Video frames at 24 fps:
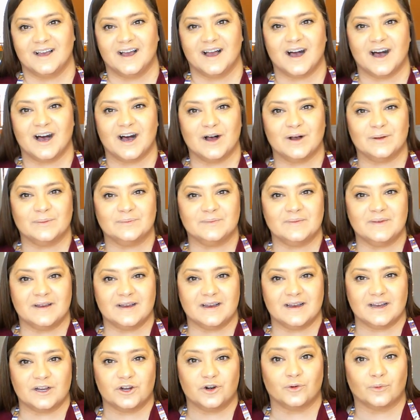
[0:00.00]

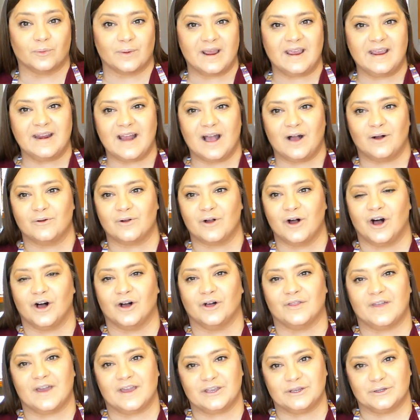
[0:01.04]
a grain
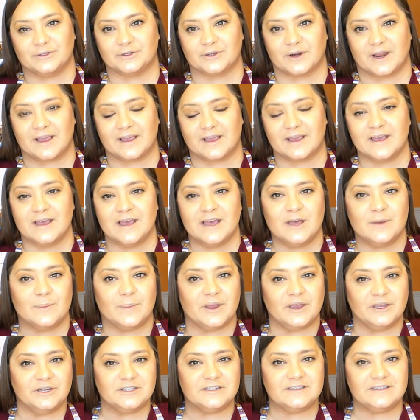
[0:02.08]
alcohol that you drink, but
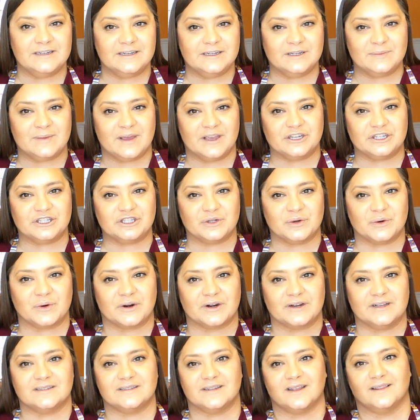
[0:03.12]
you just need to make sure
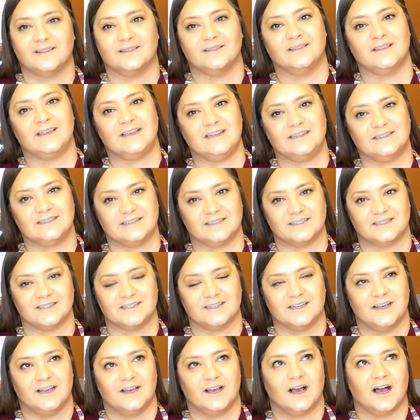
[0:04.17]
it's at least
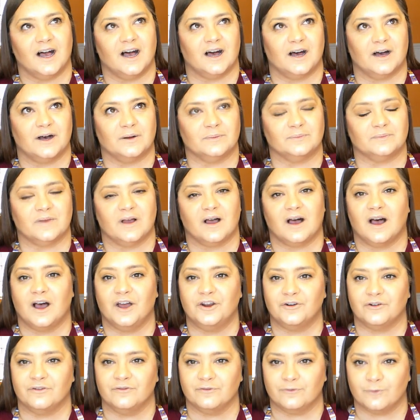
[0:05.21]

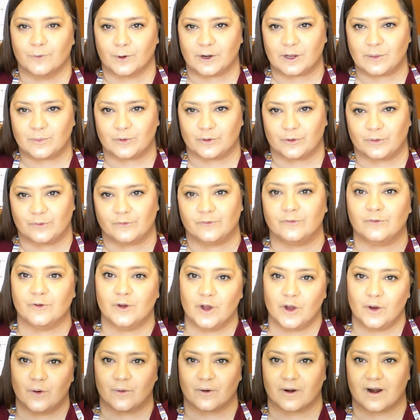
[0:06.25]
140 proof
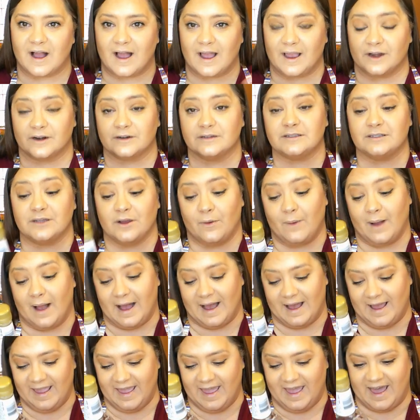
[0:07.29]
or higher. So
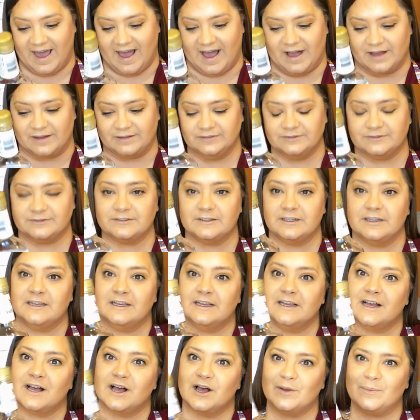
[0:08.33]
I have
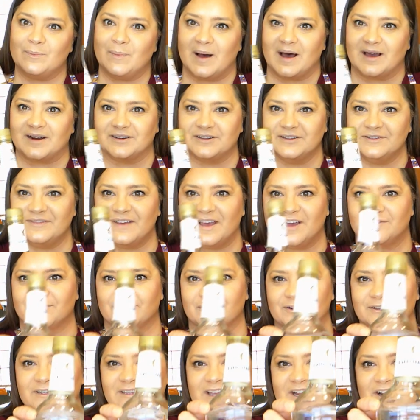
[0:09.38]
a bottle of
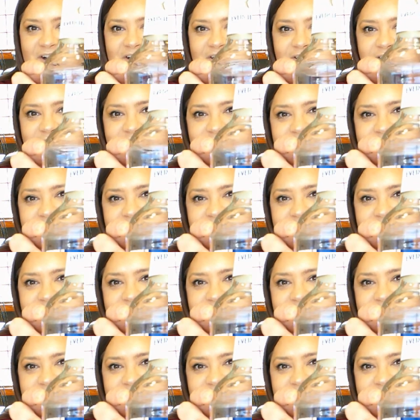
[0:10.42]
Everclear,